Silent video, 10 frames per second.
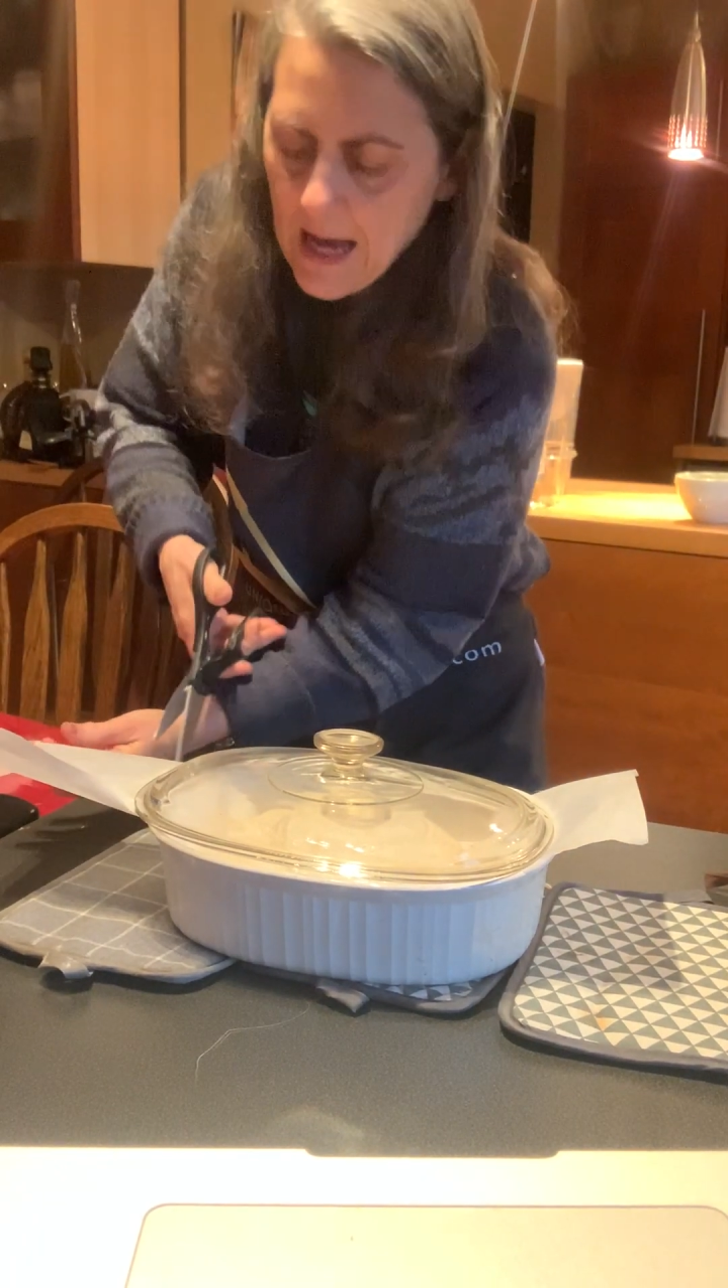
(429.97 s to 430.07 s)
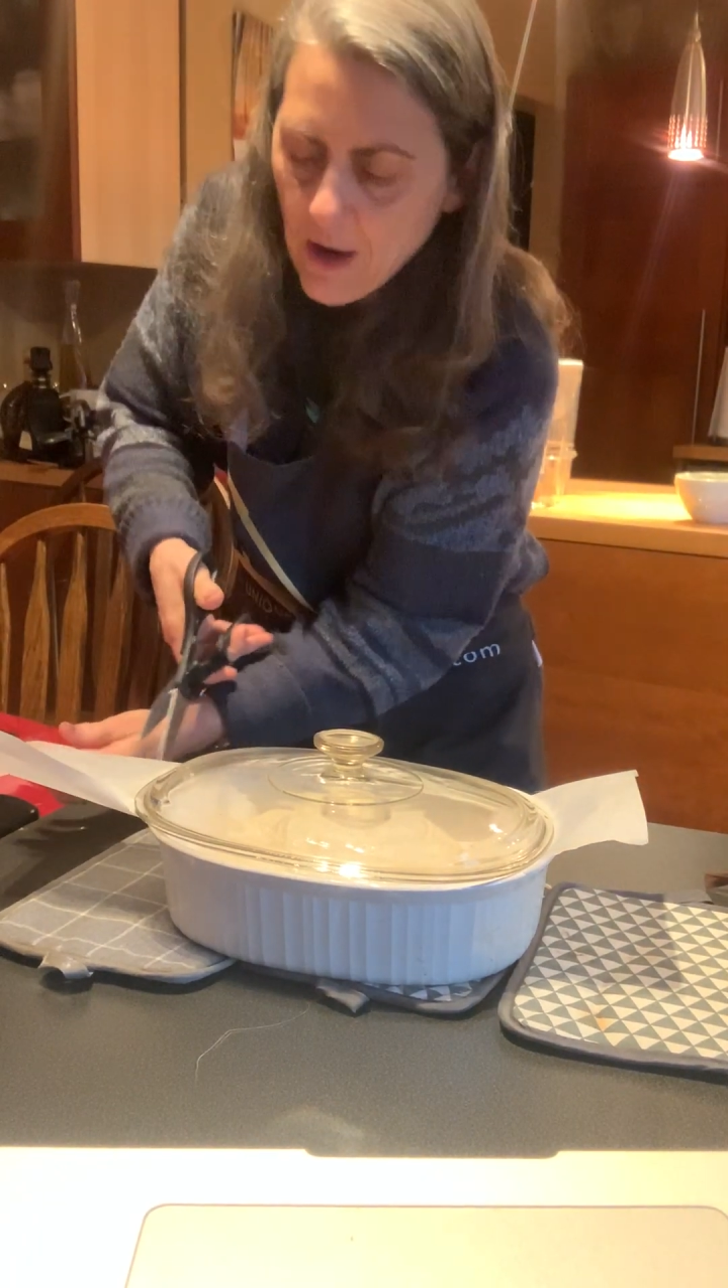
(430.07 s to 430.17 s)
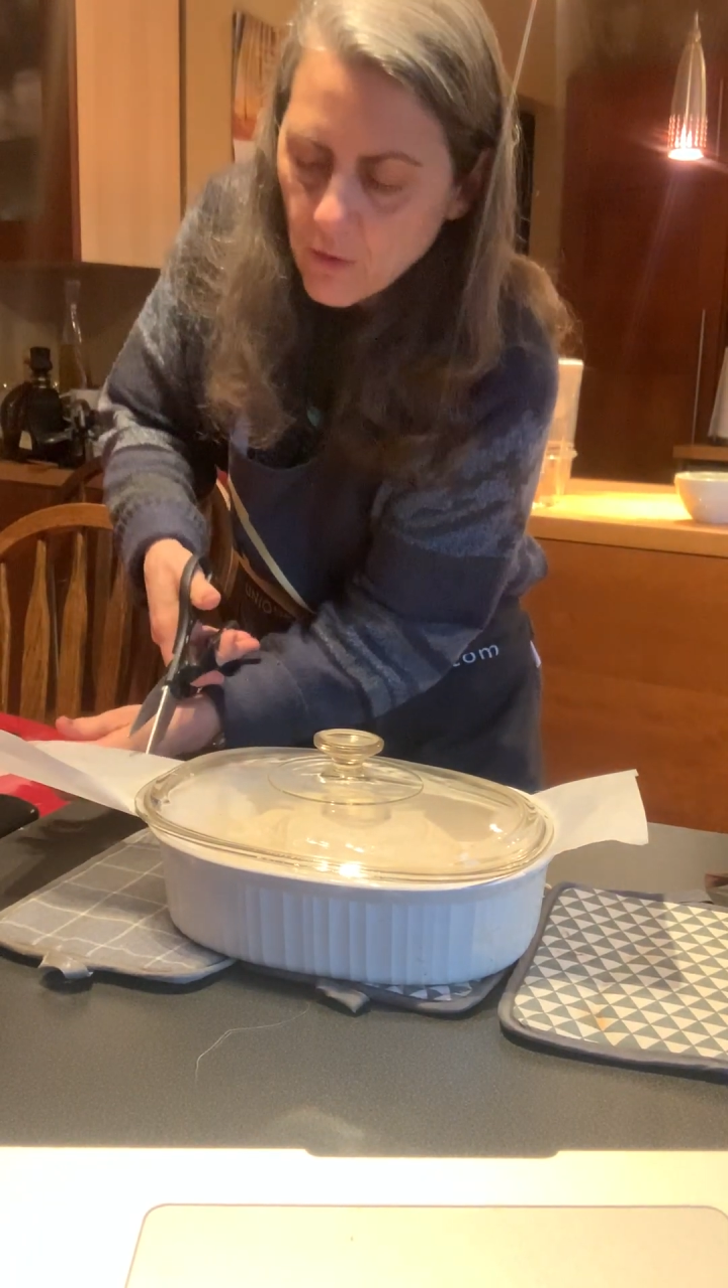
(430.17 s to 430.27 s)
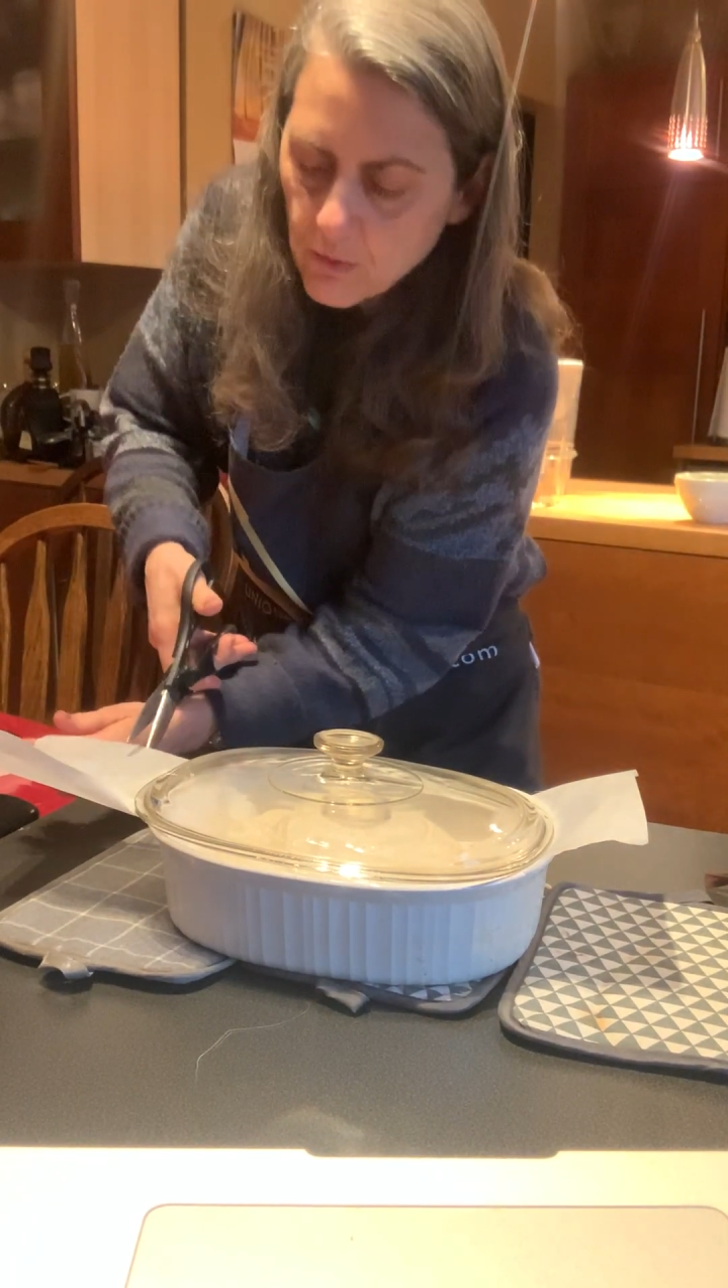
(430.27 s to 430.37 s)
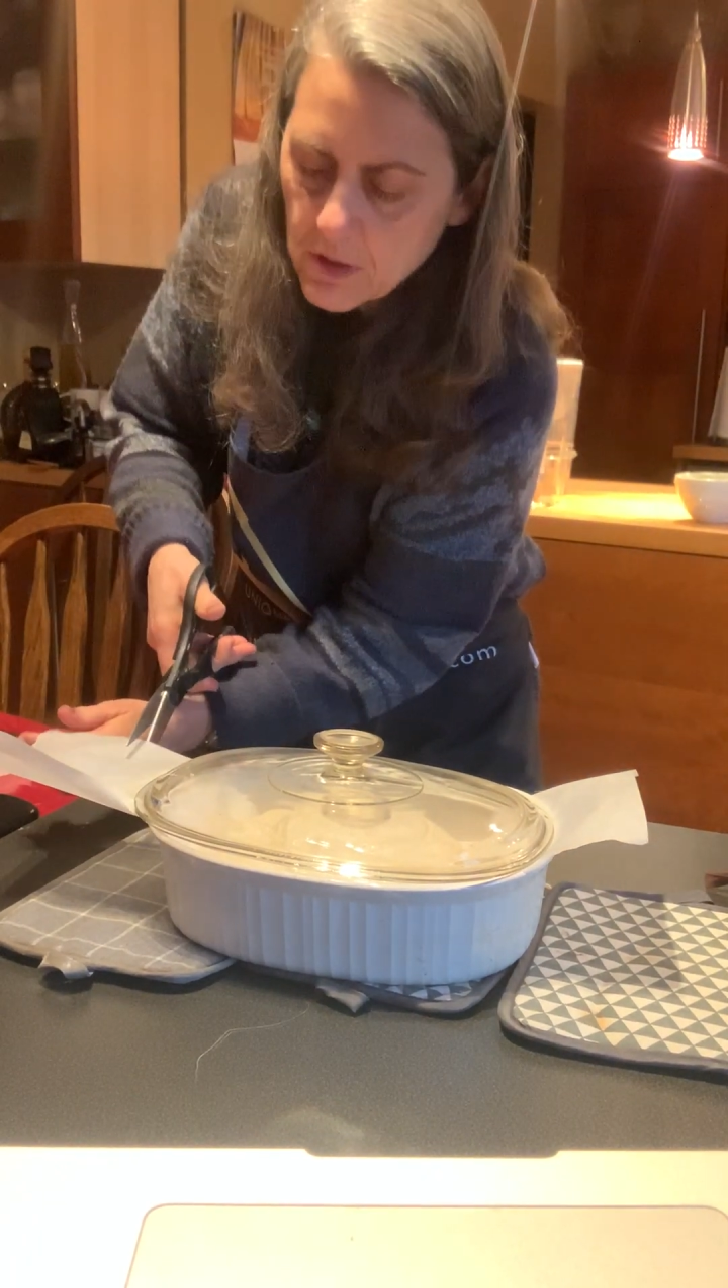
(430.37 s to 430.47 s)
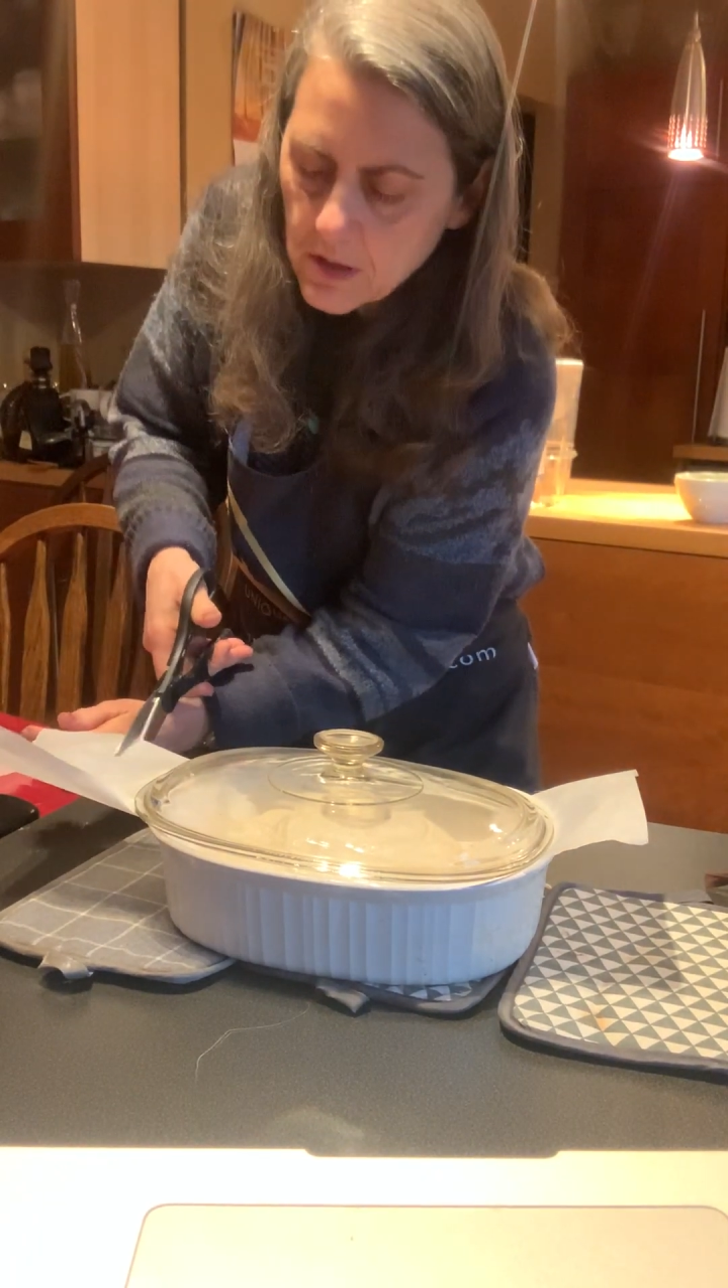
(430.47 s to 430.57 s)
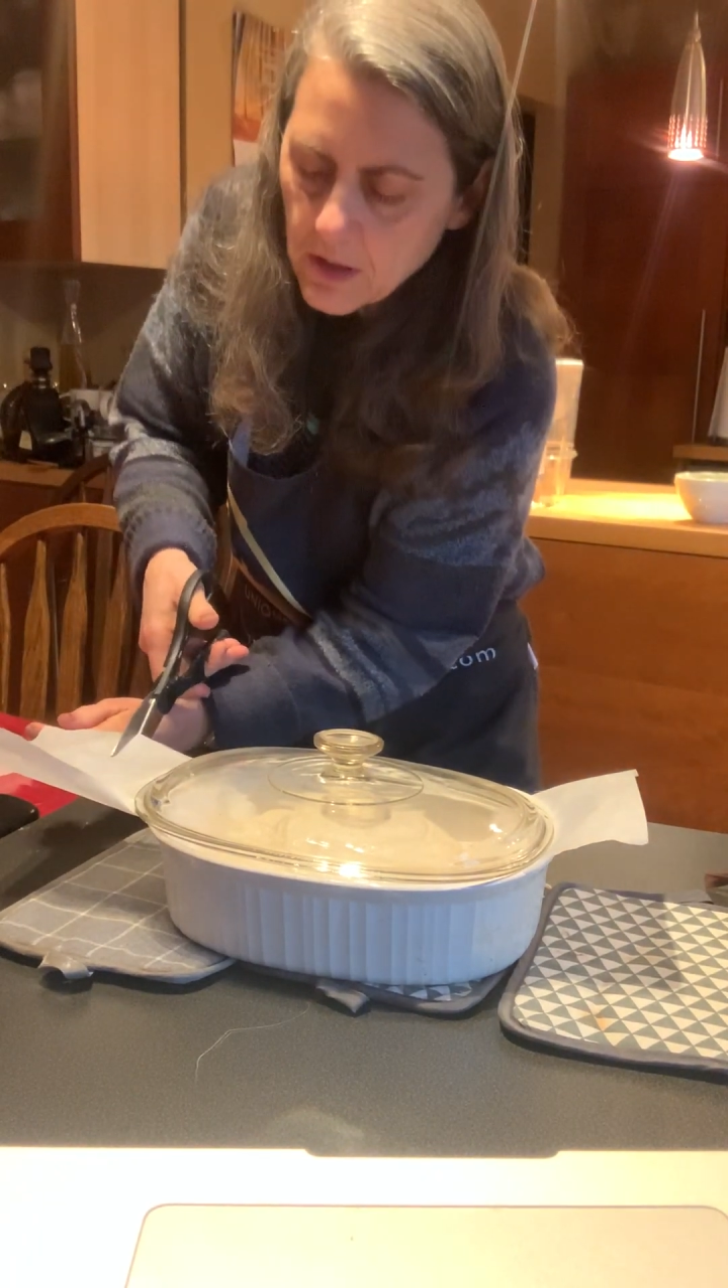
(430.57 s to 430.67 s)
out,